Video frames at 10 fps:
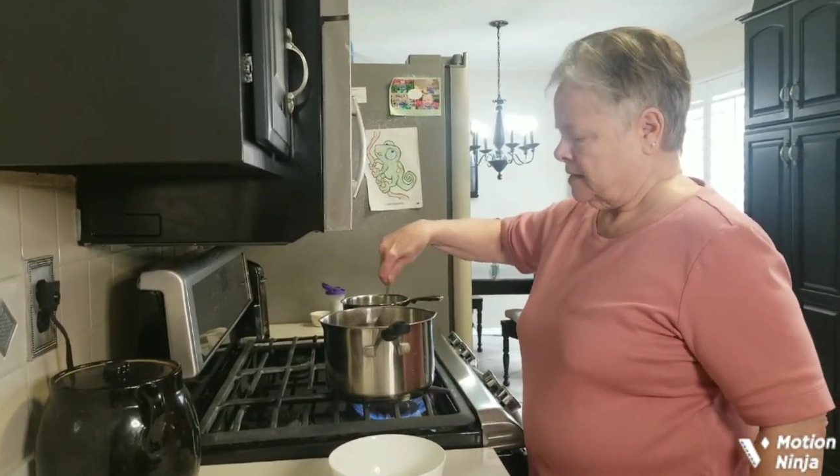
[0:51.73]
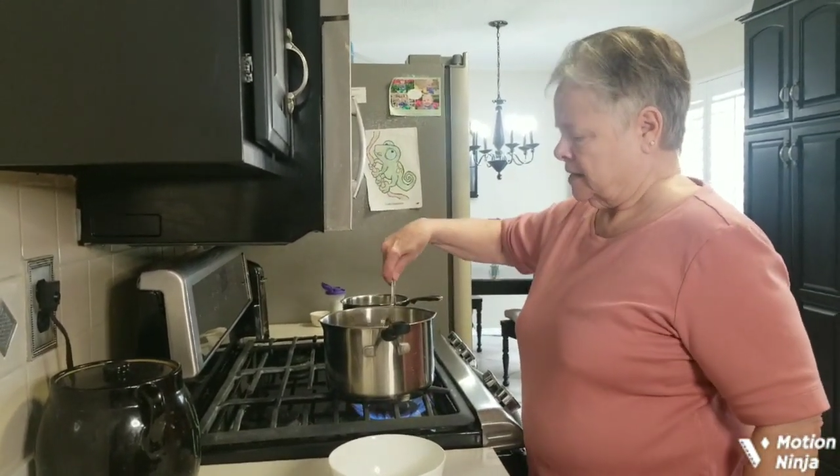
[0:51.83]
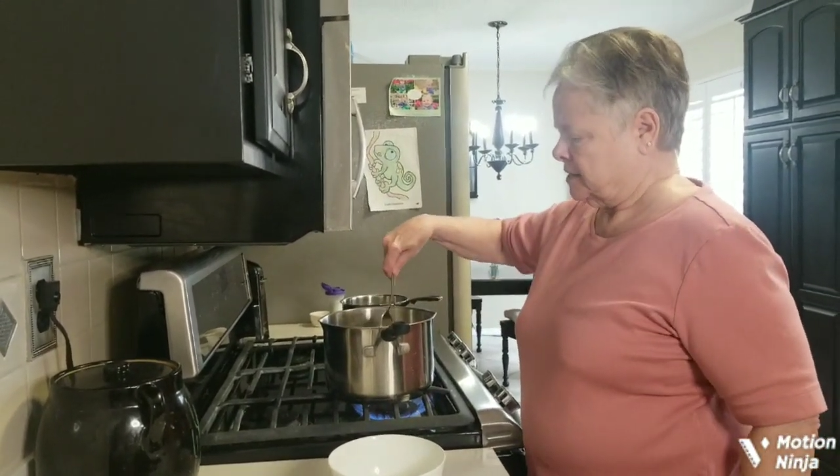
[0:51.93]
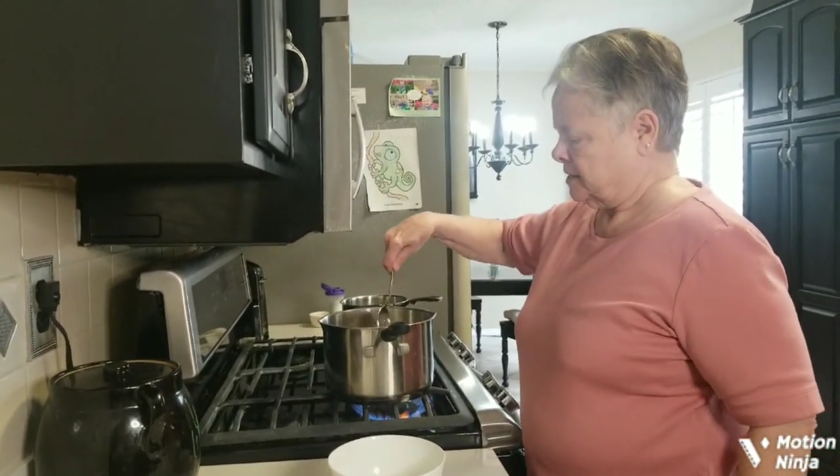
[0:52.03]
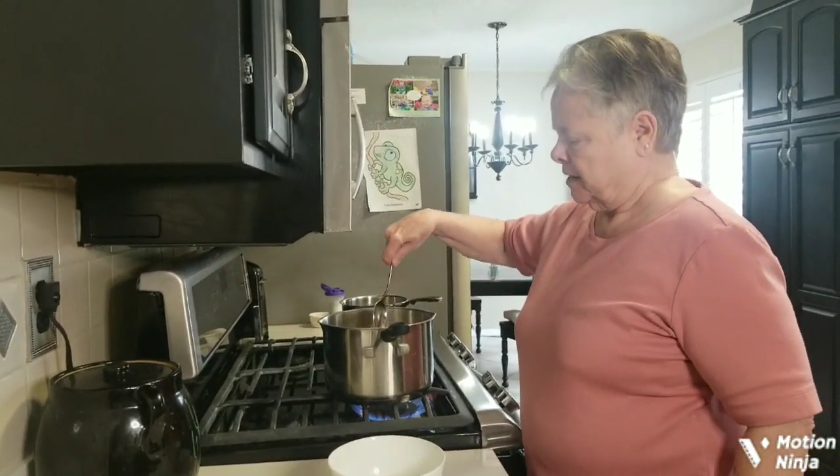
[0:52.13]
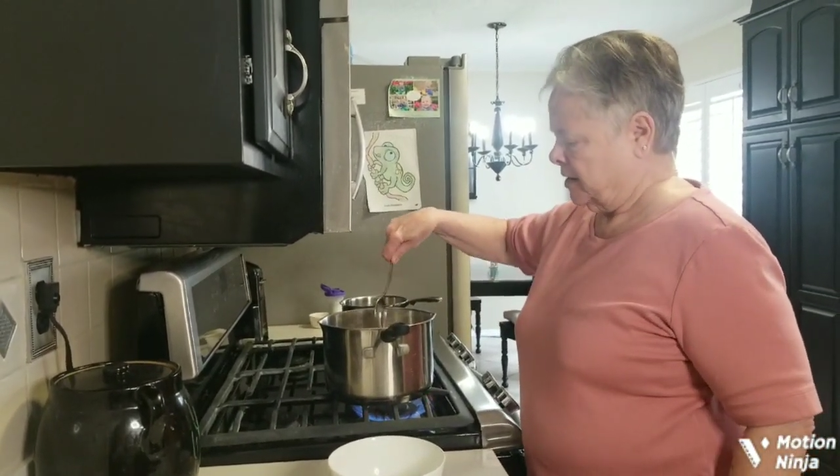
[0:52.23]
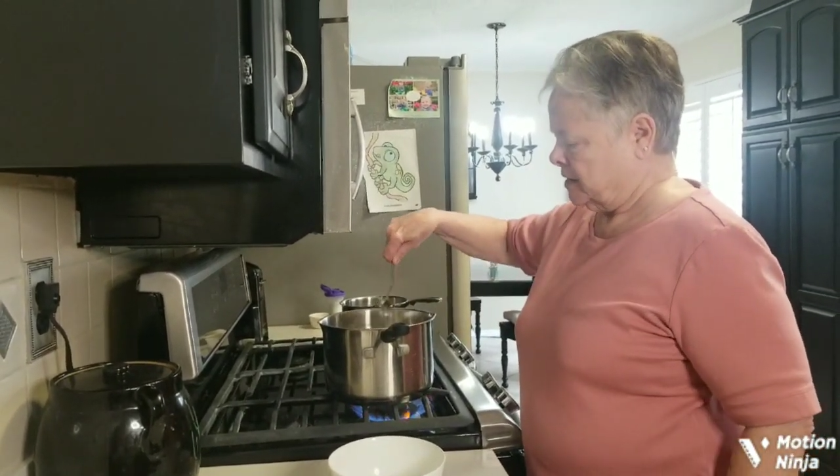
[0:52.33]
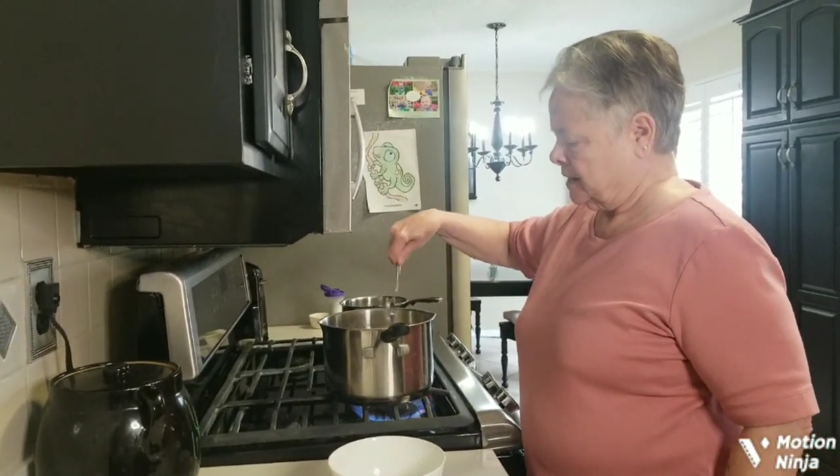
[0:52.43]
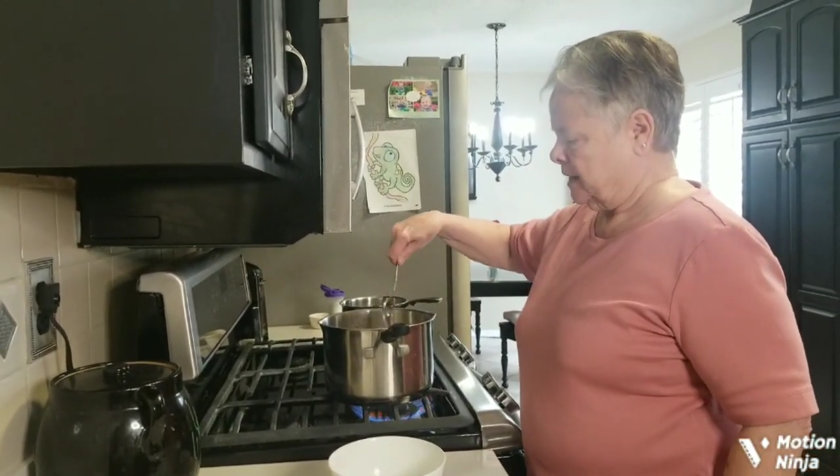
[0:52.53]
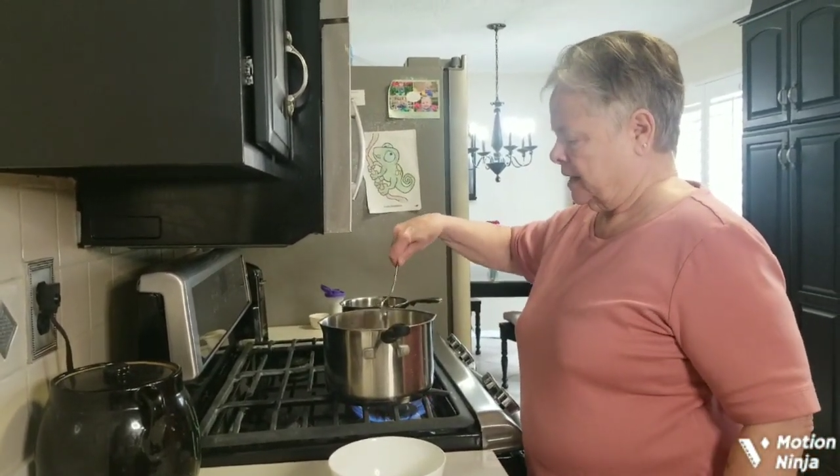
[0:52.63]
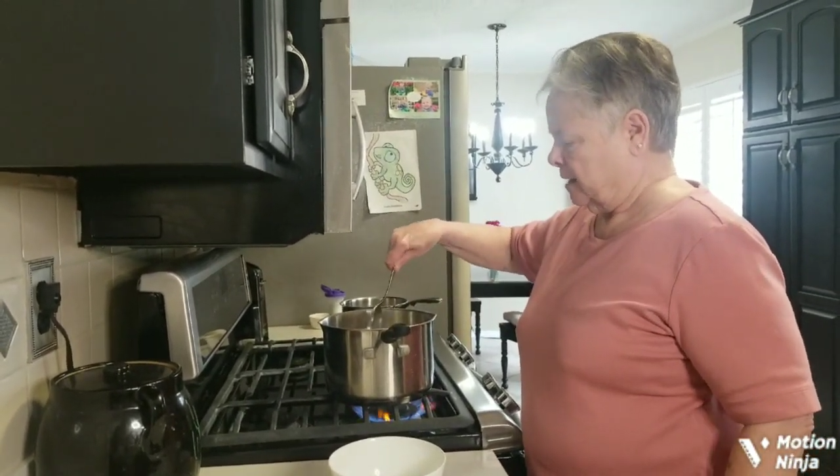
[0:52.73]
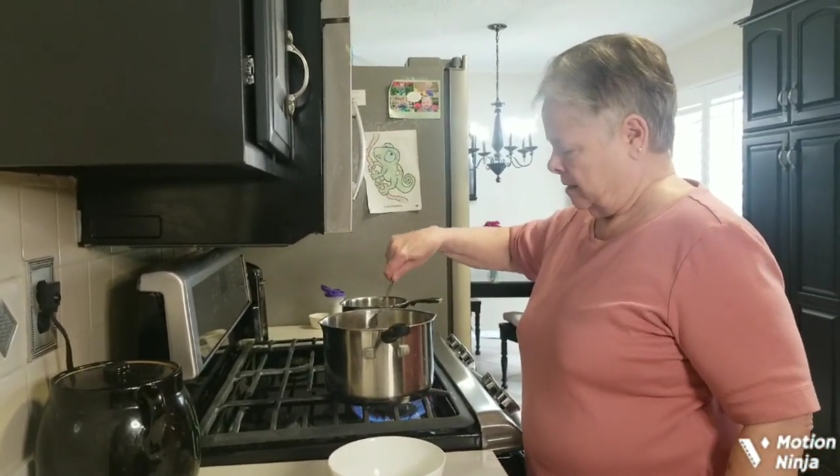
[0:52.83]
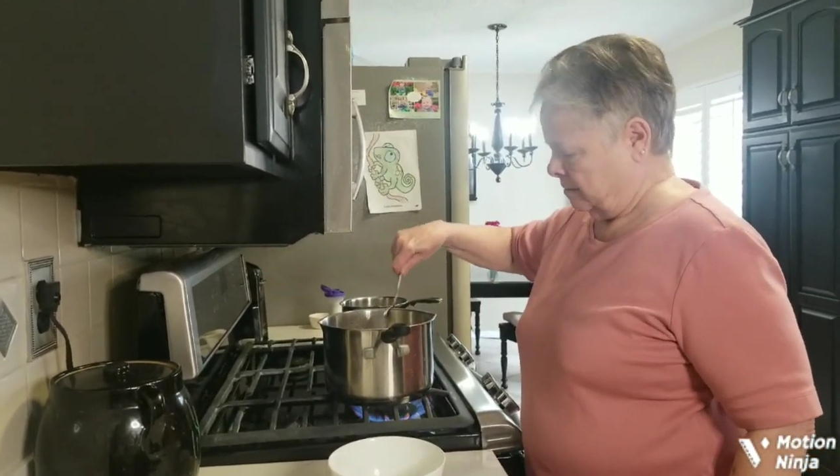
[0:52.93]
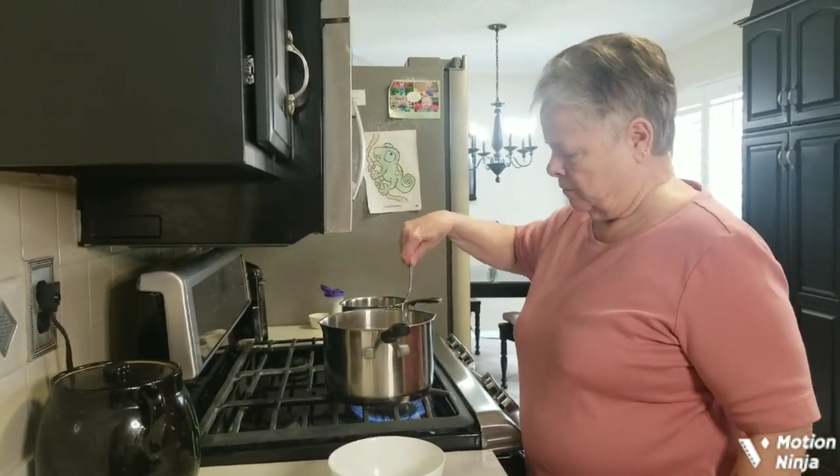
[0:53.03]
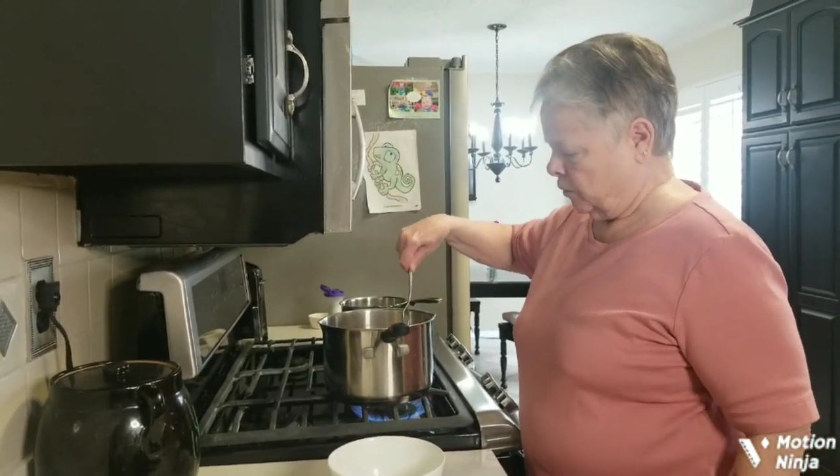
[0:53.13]
stir it to get
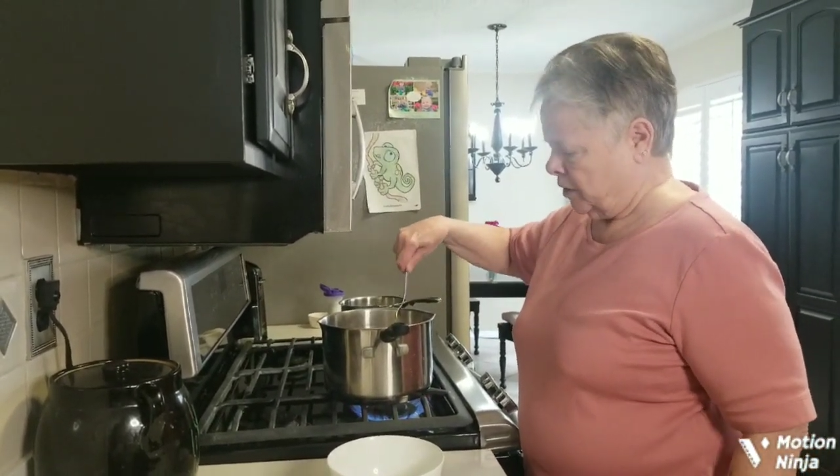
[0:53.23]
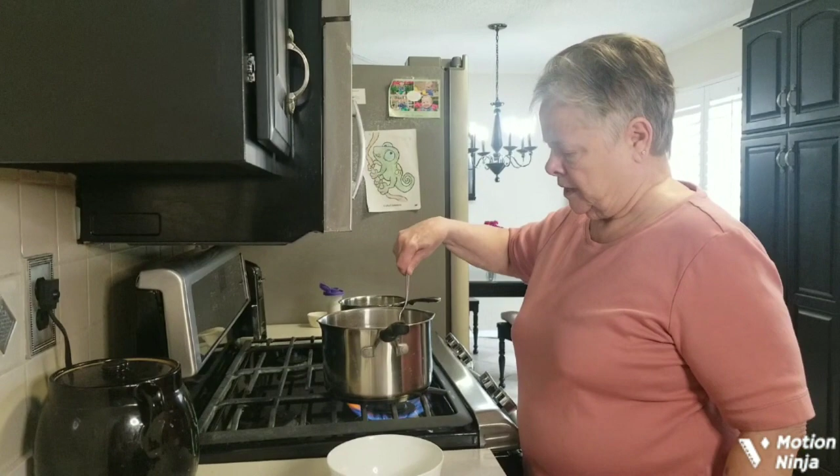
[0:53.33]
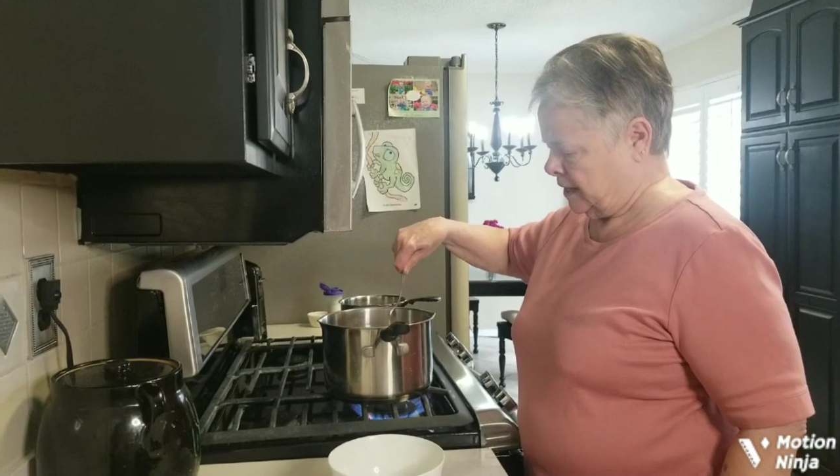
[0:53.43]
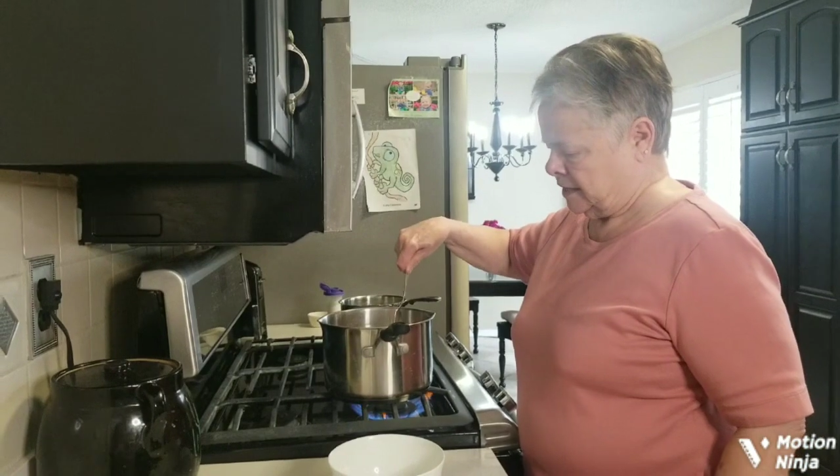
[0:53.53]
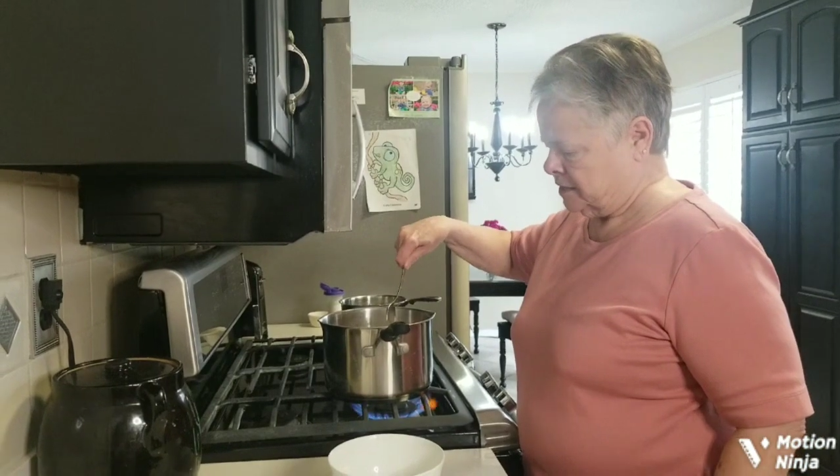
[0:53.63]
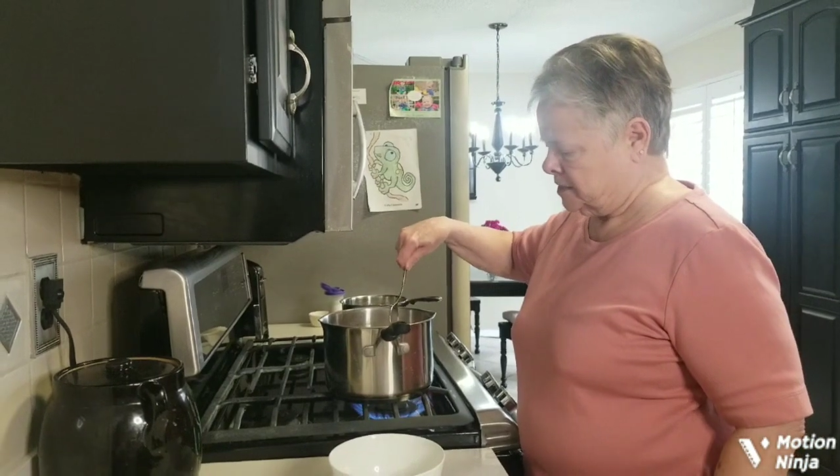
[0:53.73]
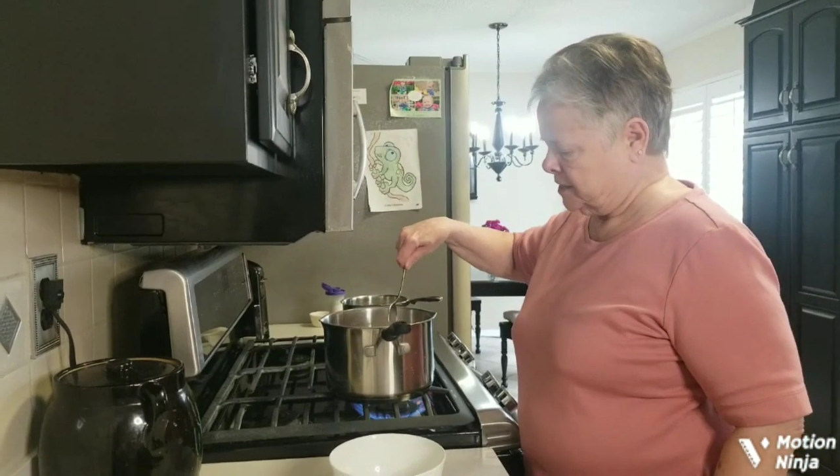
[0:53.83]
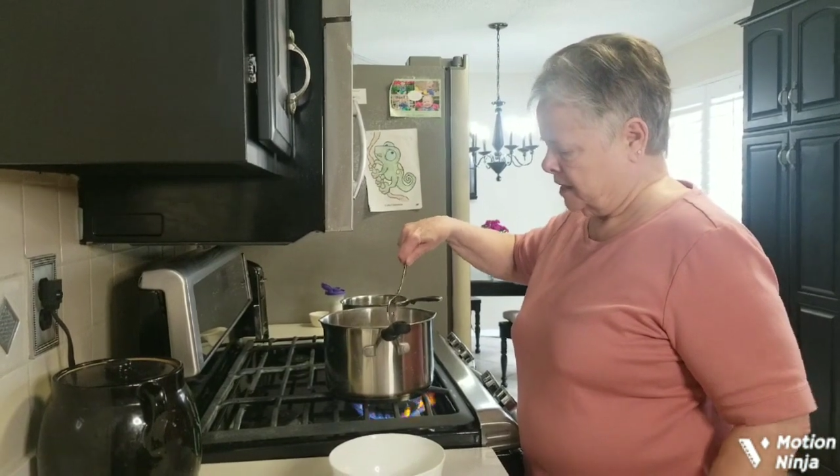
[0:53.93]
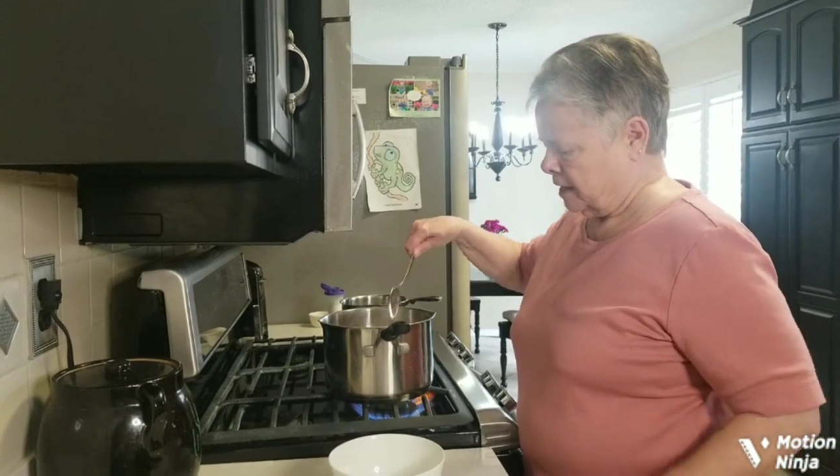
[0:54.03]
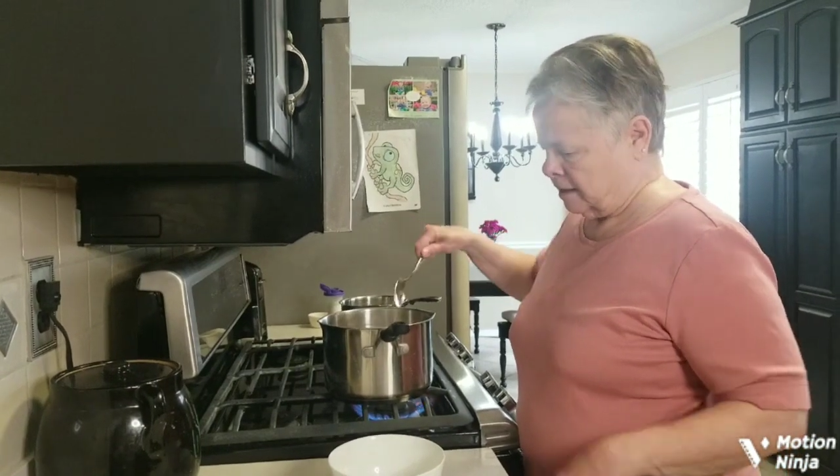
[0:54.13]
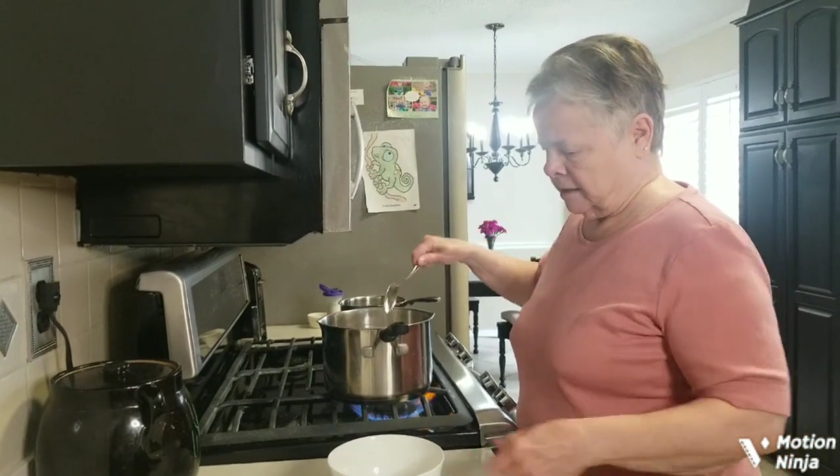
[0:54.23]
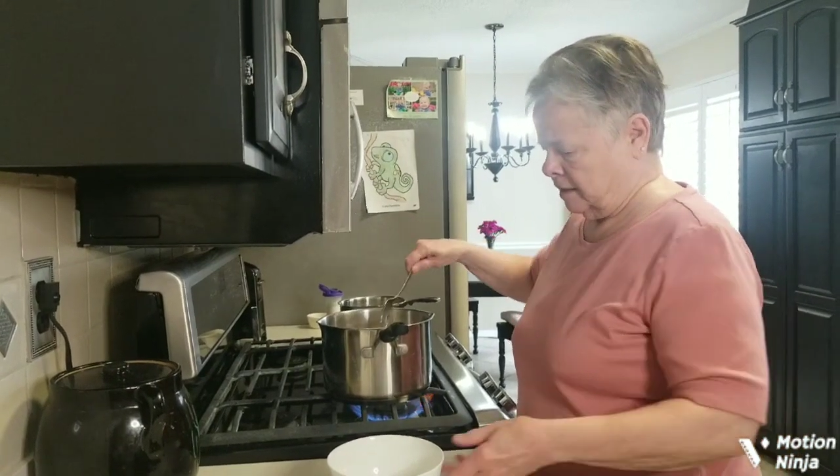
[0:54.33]
where it isn't stuck.